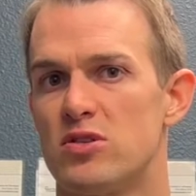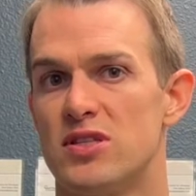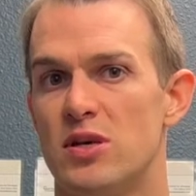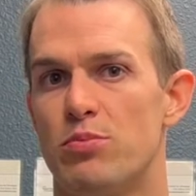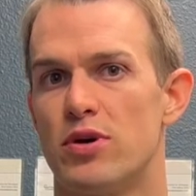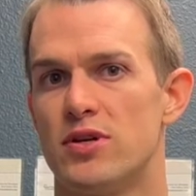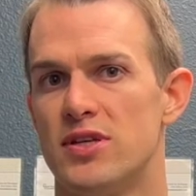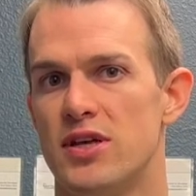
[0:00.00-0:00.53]
that
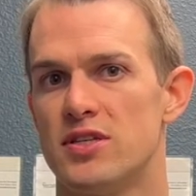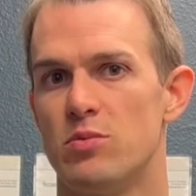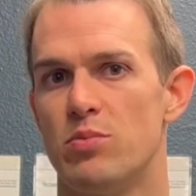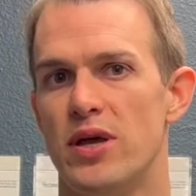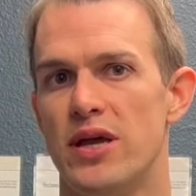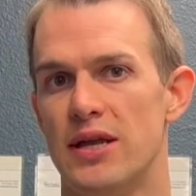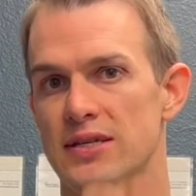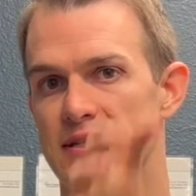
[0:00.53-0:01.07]

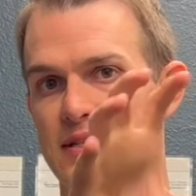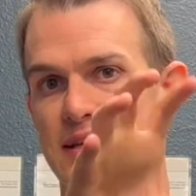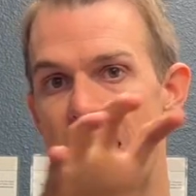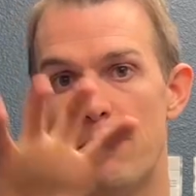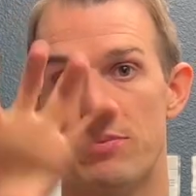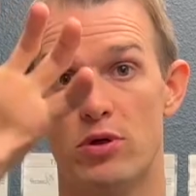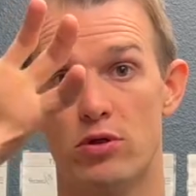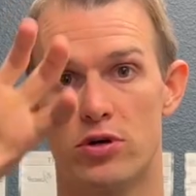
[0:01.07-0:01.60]
participate in
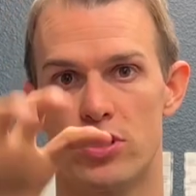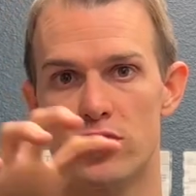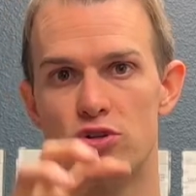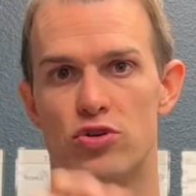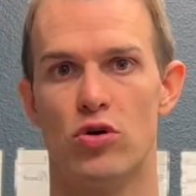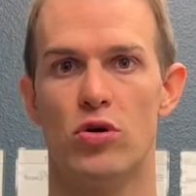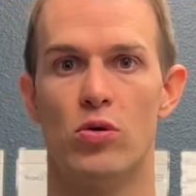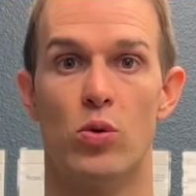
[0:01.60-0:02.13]
scapular
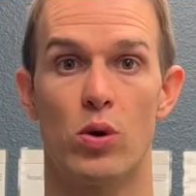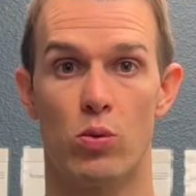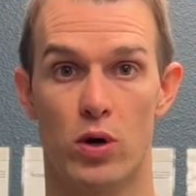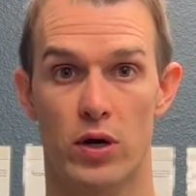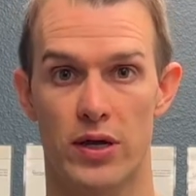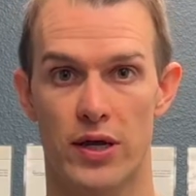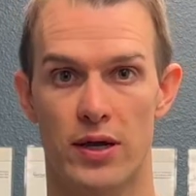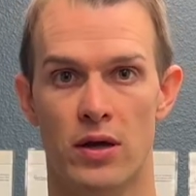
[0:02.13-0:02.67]
control were
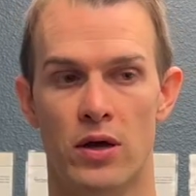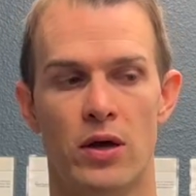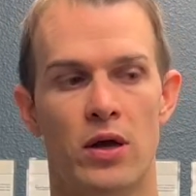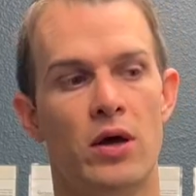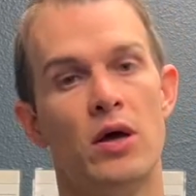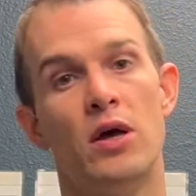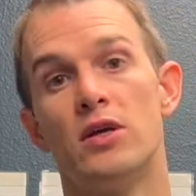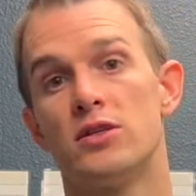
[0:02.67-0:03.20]
working.
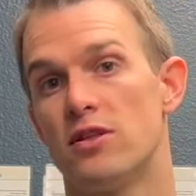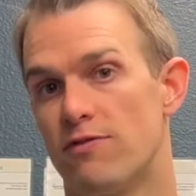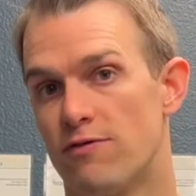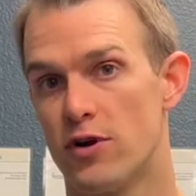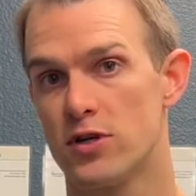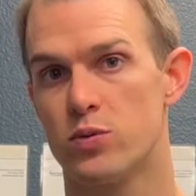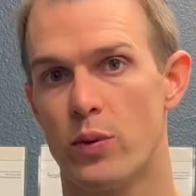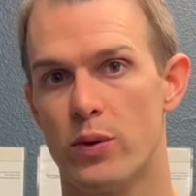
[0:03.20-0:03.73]
So the
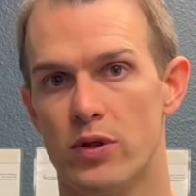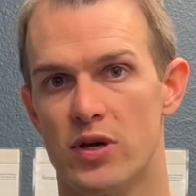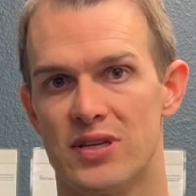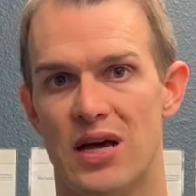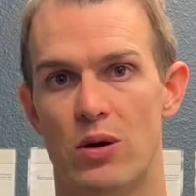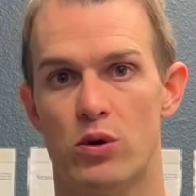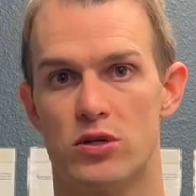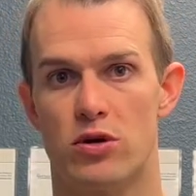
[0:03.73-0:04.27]
first one we looked
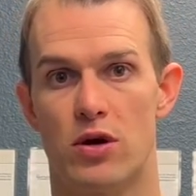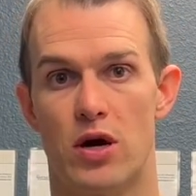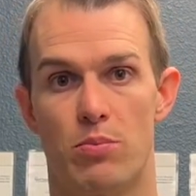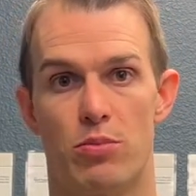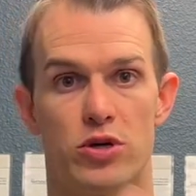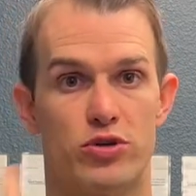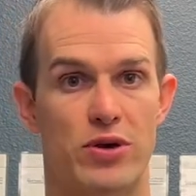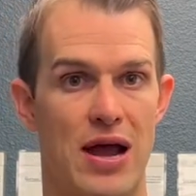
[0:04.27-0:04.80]
at was her
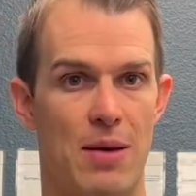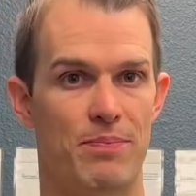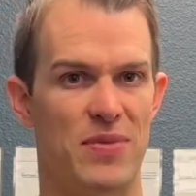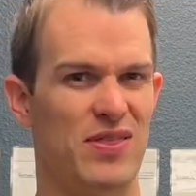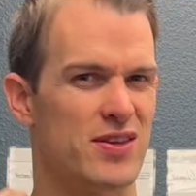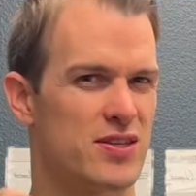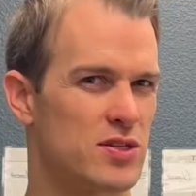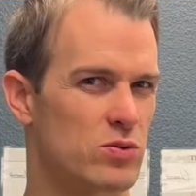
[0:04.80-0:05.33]
upper trap, and
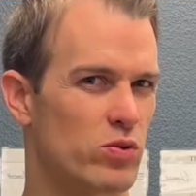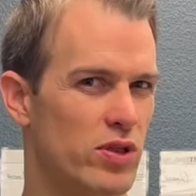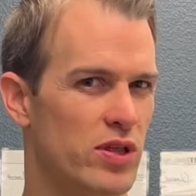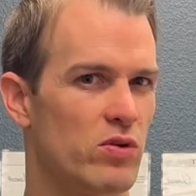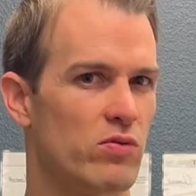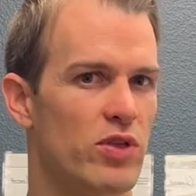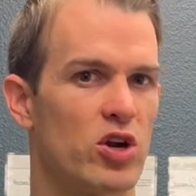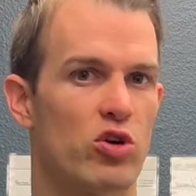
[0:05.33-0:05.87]
this is really
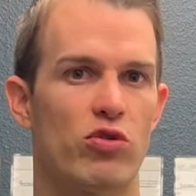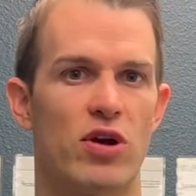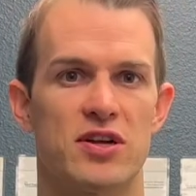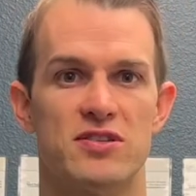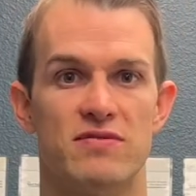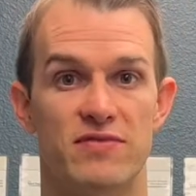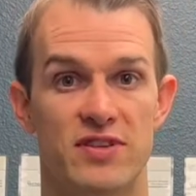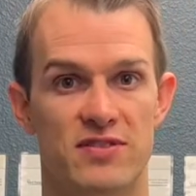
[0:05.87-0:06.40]
the crux
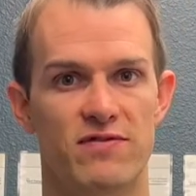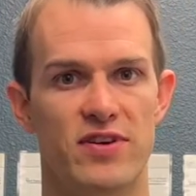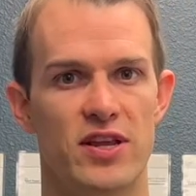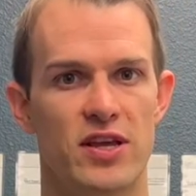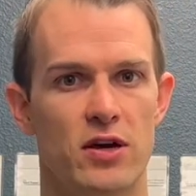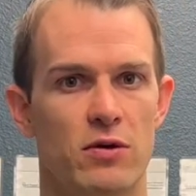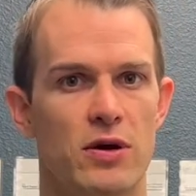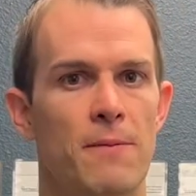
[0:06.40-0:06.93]
of this
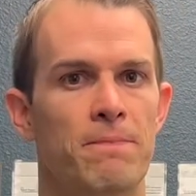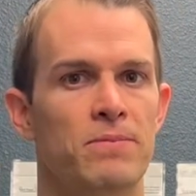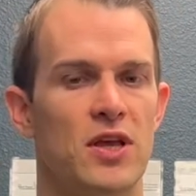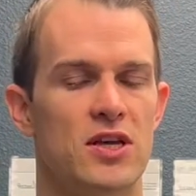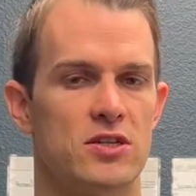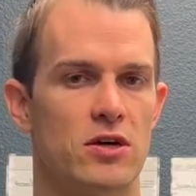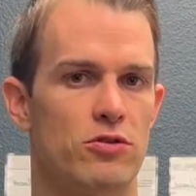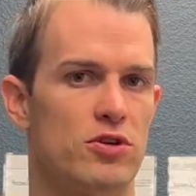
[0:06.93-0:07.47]
video,
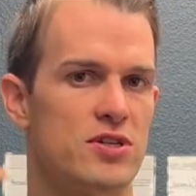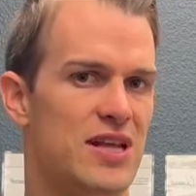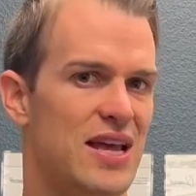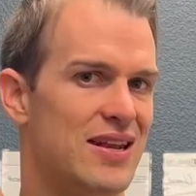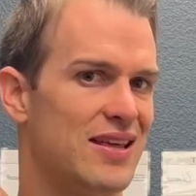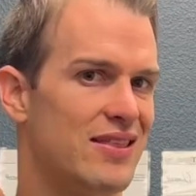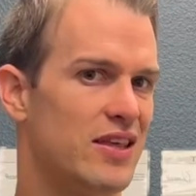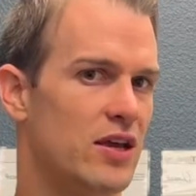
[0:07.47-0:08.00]
is
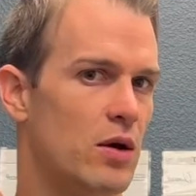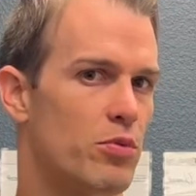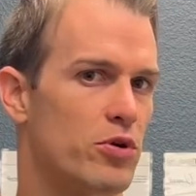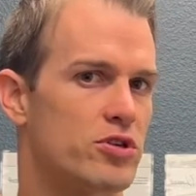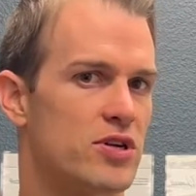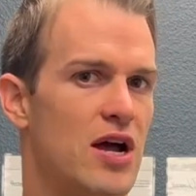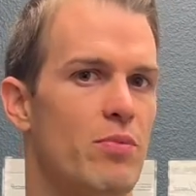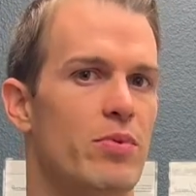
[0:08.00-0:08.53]
understanding the upper
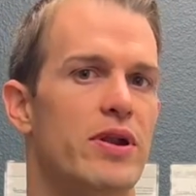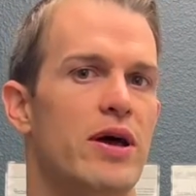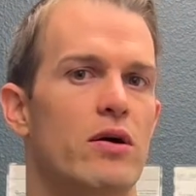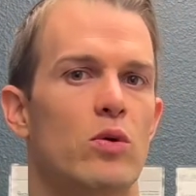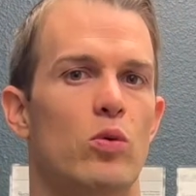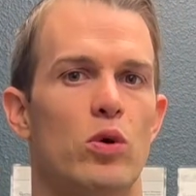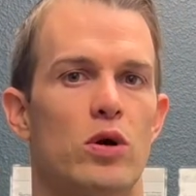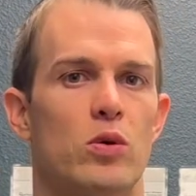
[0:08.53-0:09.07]
trap and how to
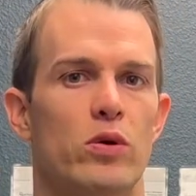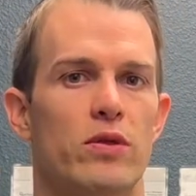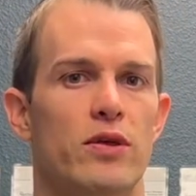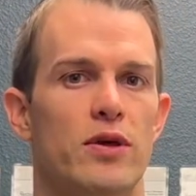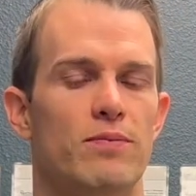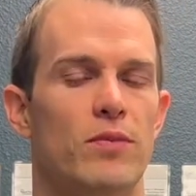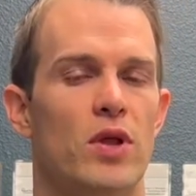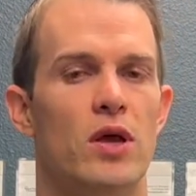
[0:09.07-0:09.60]
work with
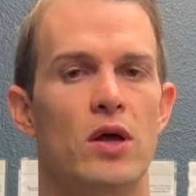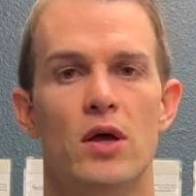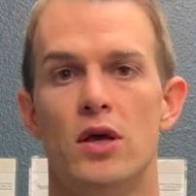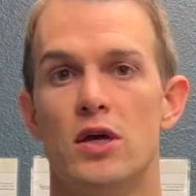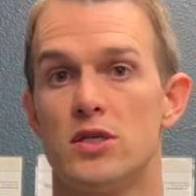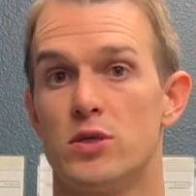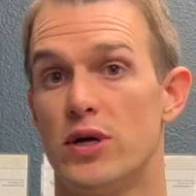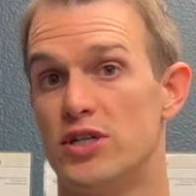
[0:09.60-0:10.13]
it.
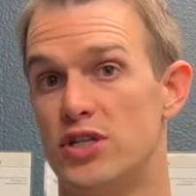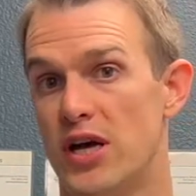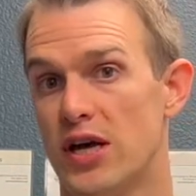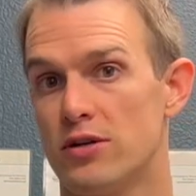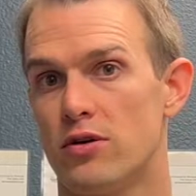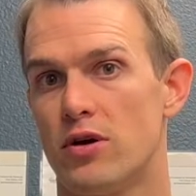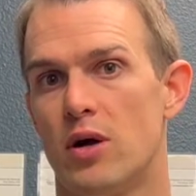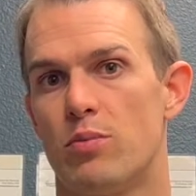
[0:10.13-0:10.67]
So I checked
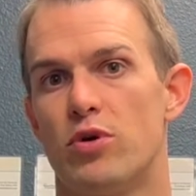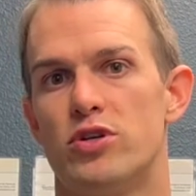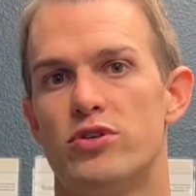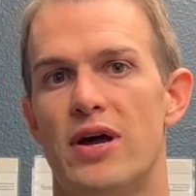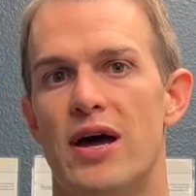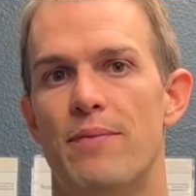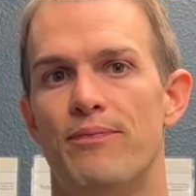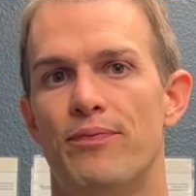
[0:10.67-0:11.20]
her upper
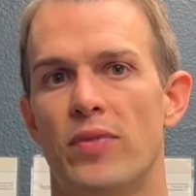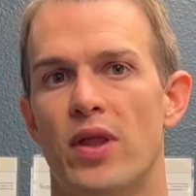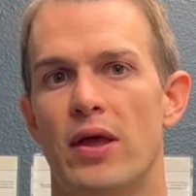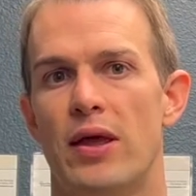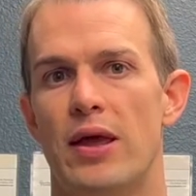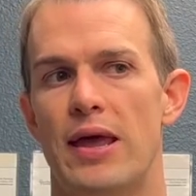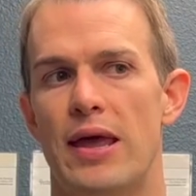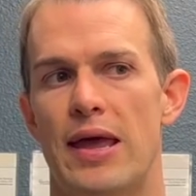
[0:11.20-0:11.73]
trap,
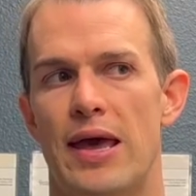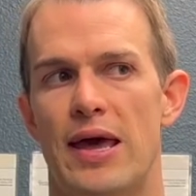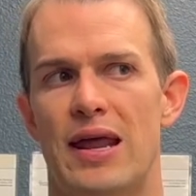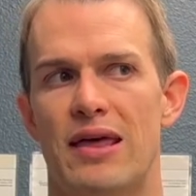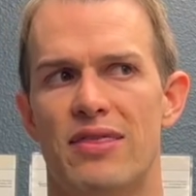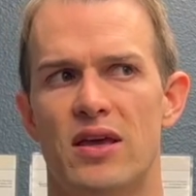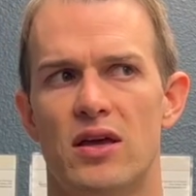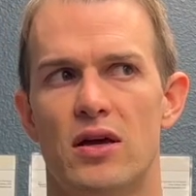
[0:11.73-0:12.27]
and I
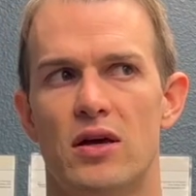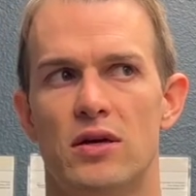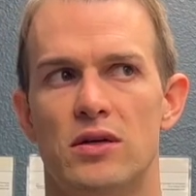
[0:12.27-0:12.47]
think,